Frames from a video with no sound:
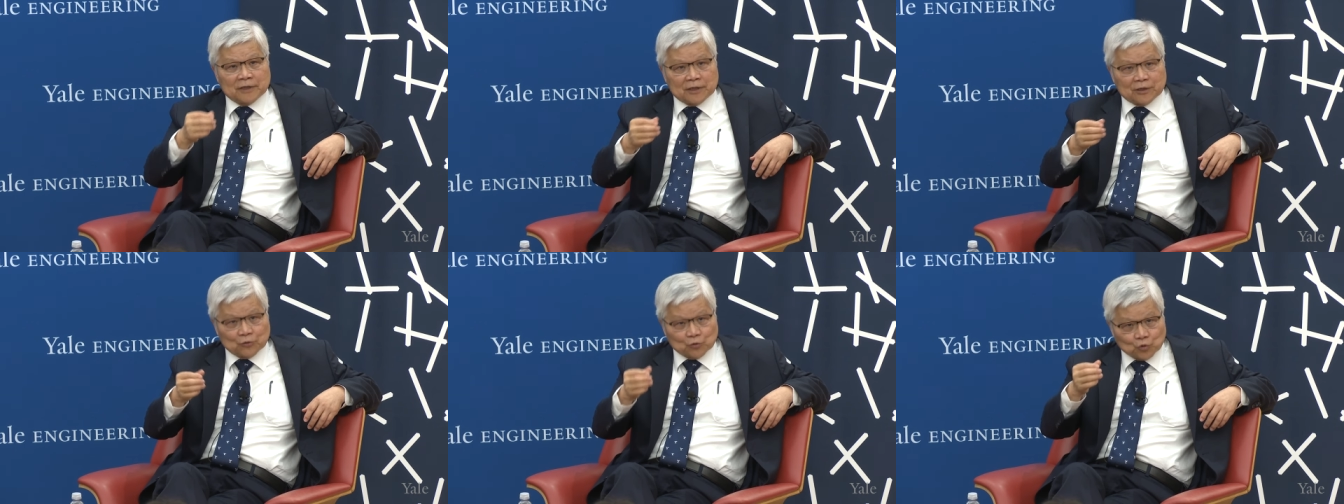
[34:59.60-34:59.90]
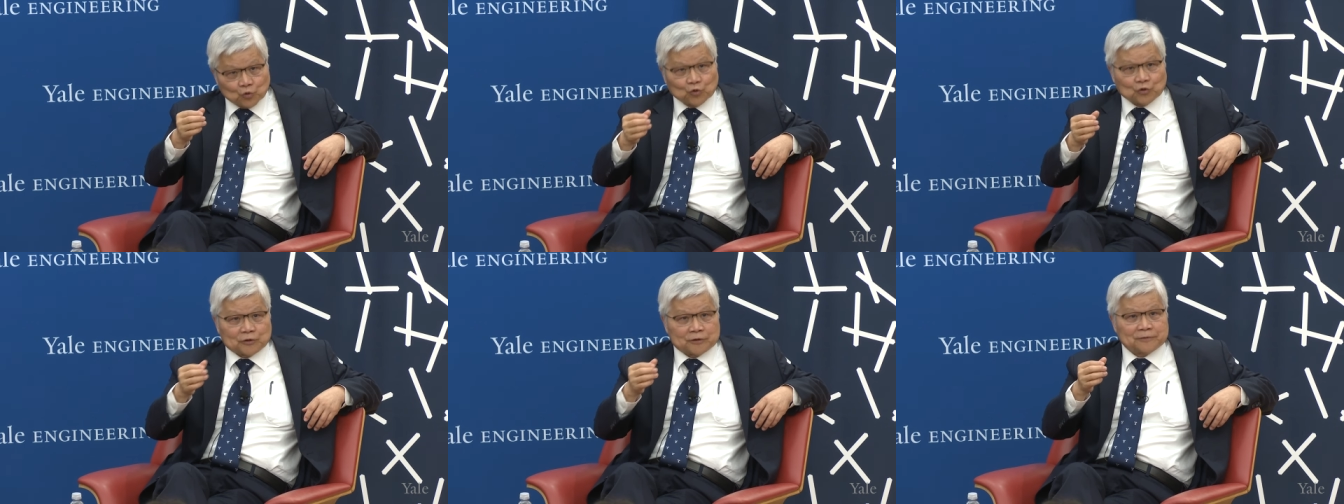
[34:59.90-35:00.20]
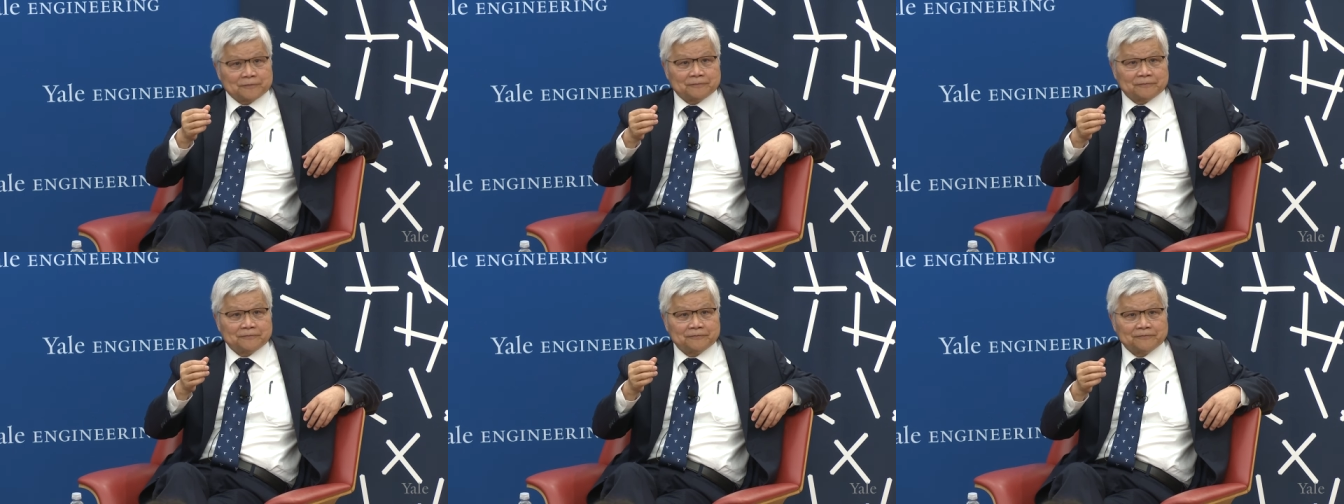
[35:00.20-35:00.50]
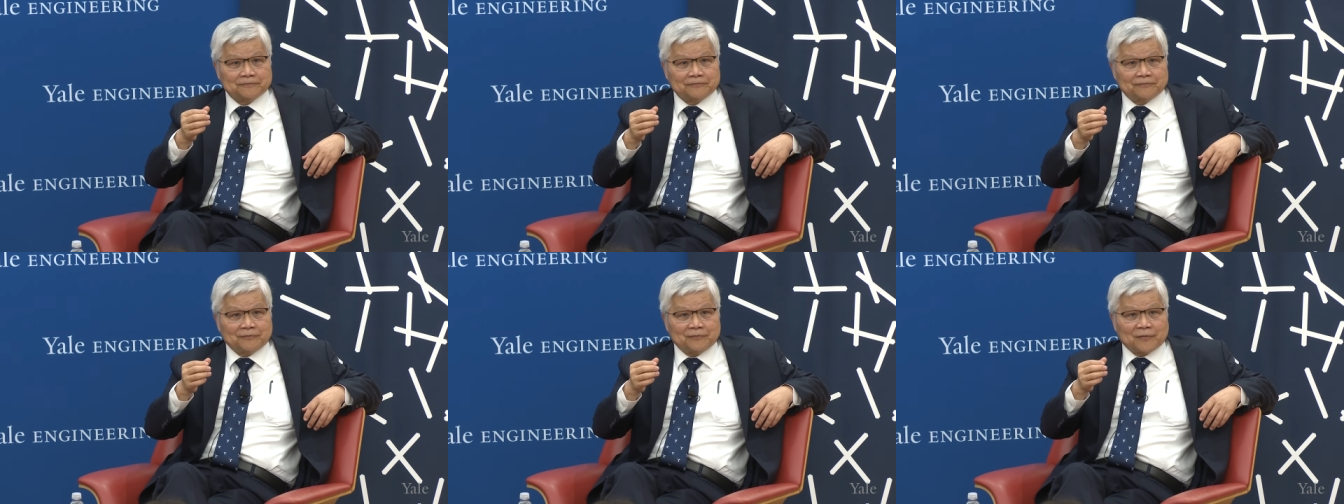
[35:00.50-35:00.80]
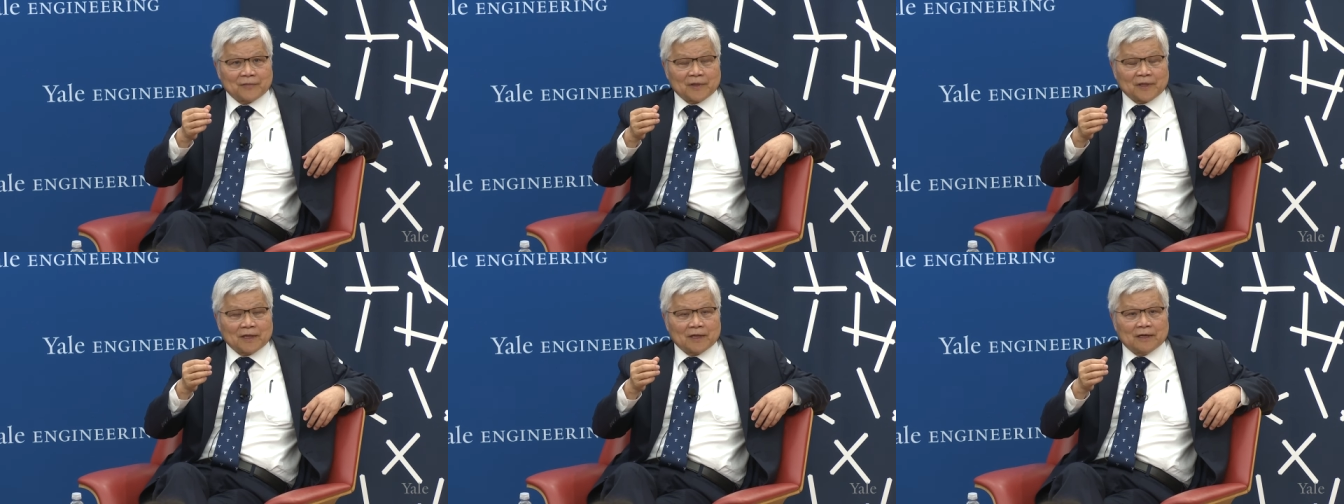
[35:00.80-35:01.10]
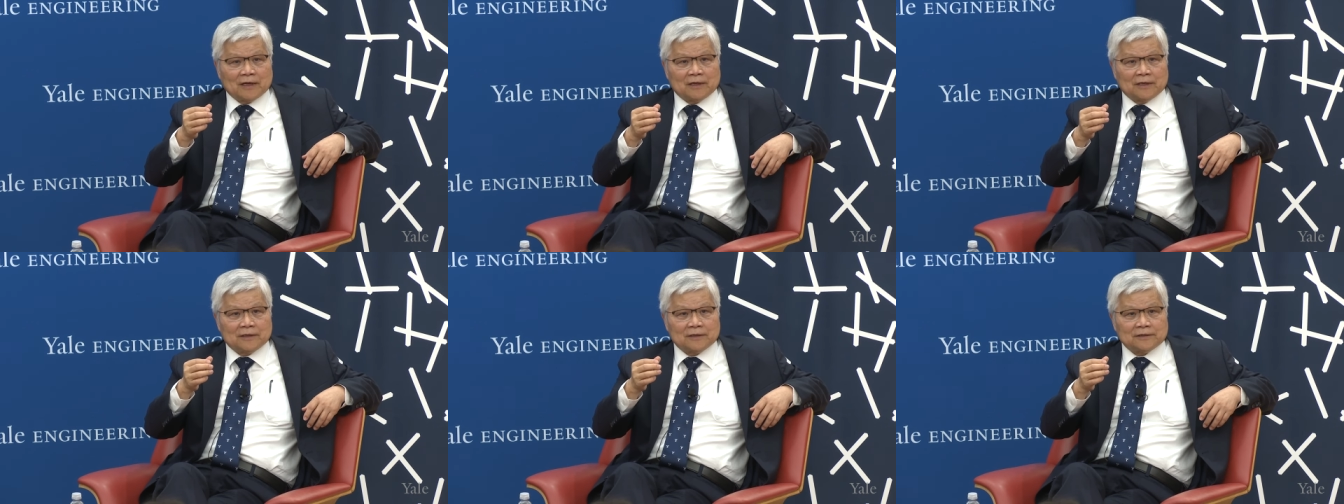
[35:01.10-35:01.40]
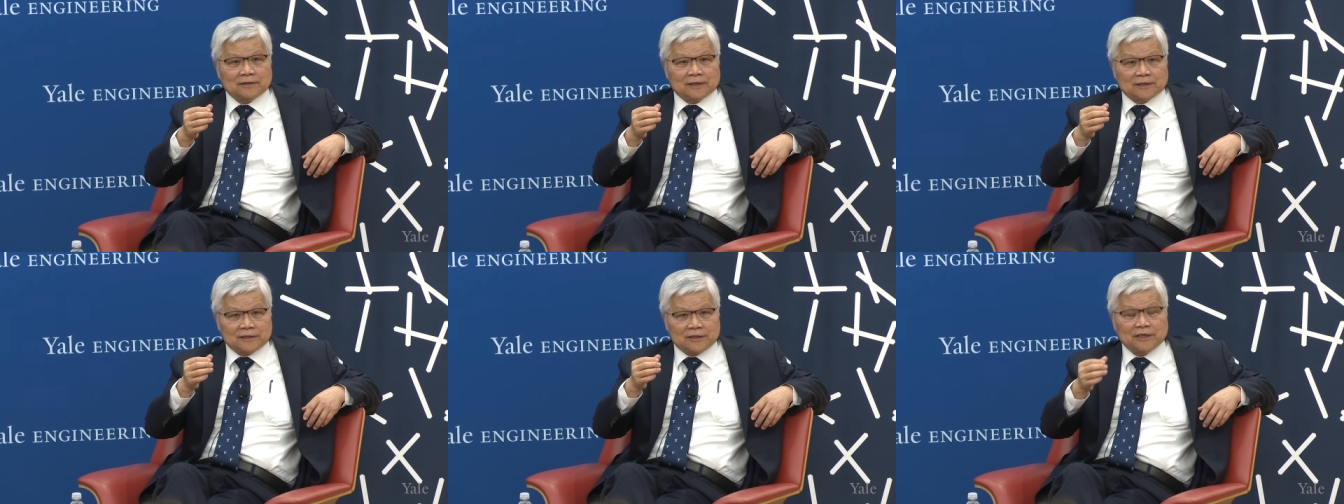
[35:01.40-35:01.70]
Award. Uh,
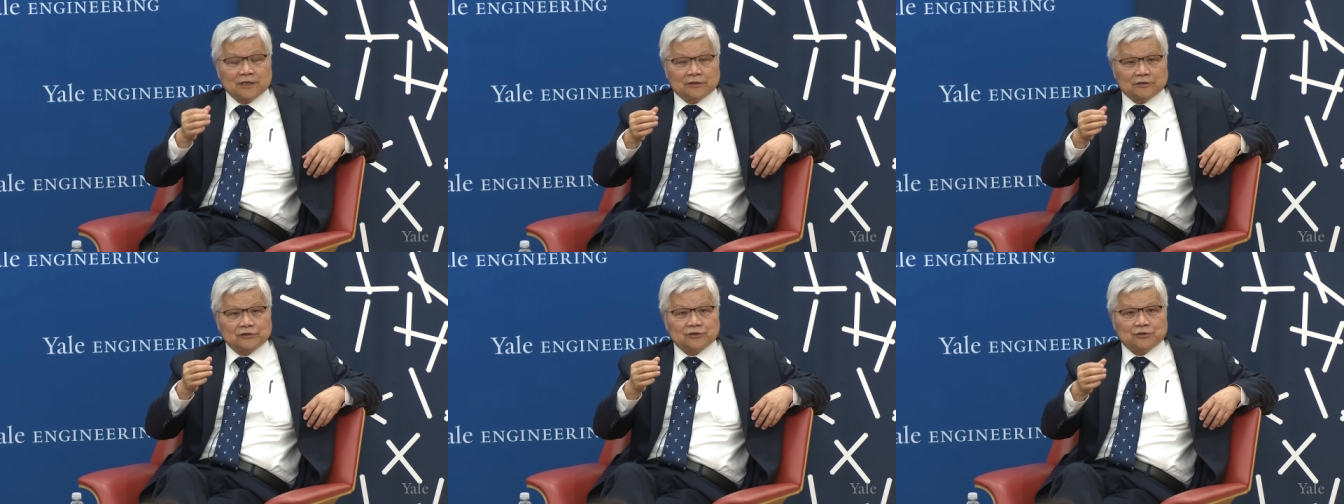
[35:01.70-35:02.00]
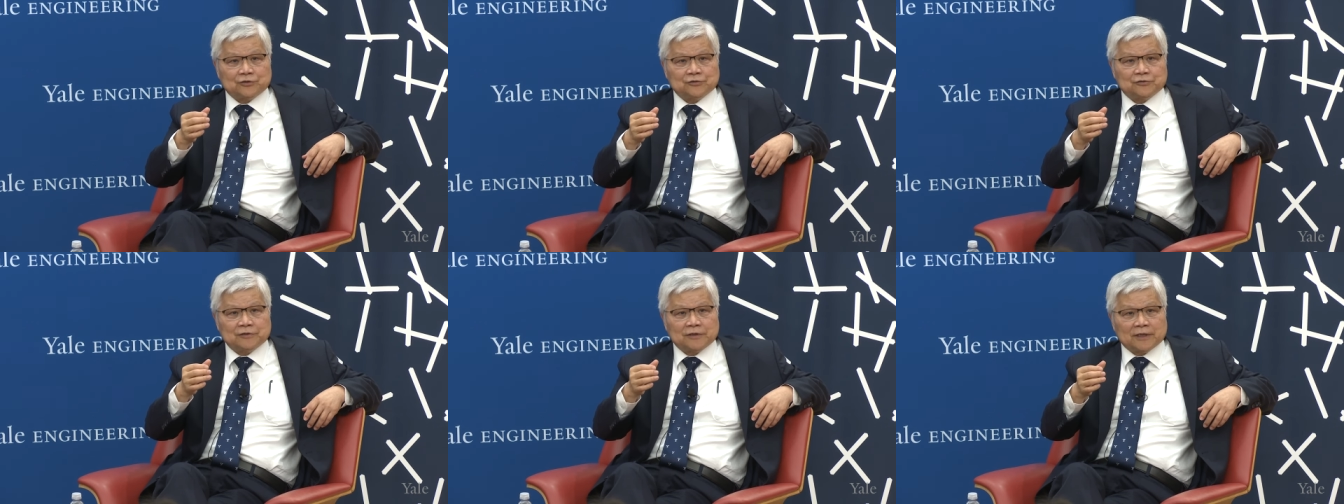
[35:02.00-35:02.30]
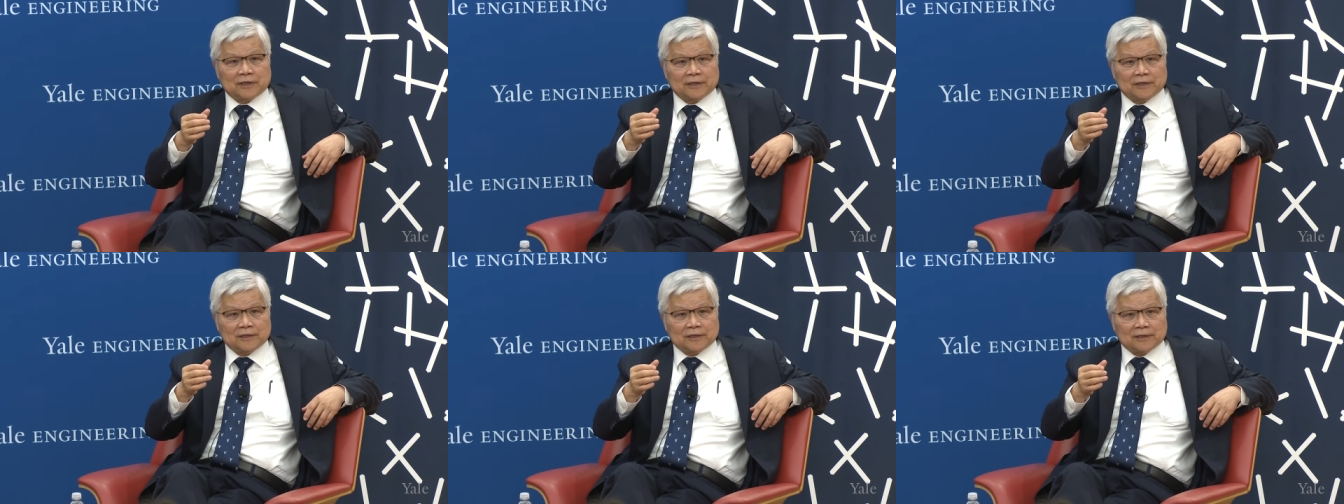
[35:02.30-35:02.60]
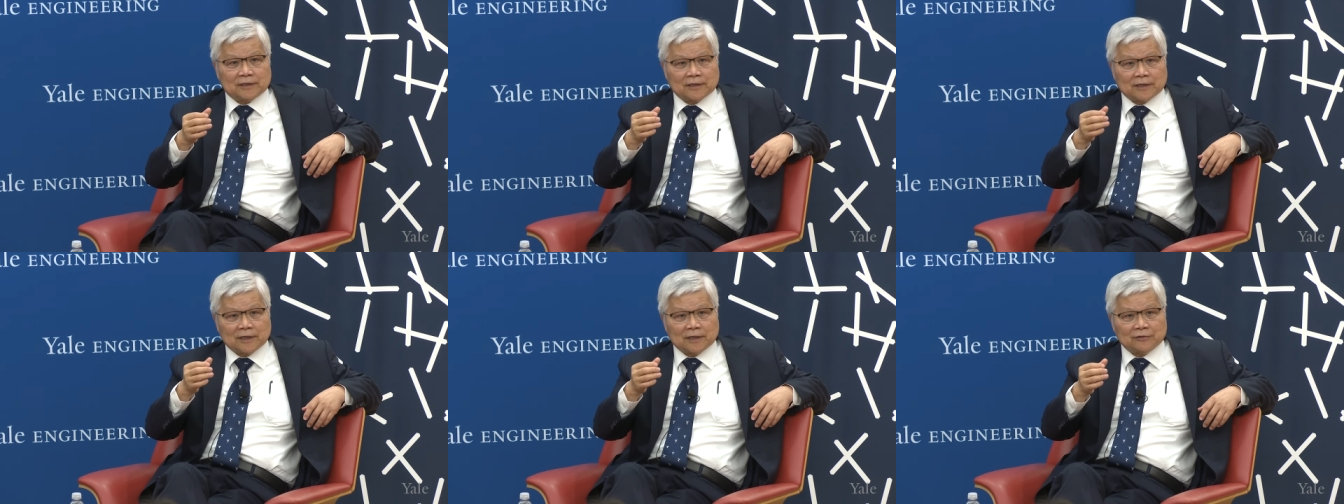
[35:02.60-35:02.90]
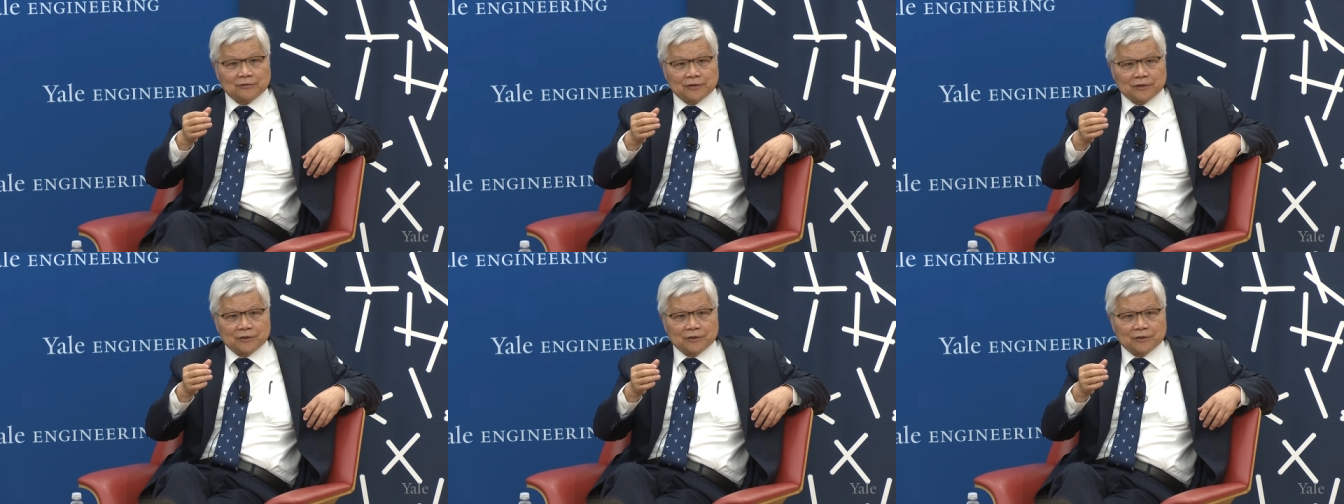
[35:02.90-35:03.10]
that tells you that uh, how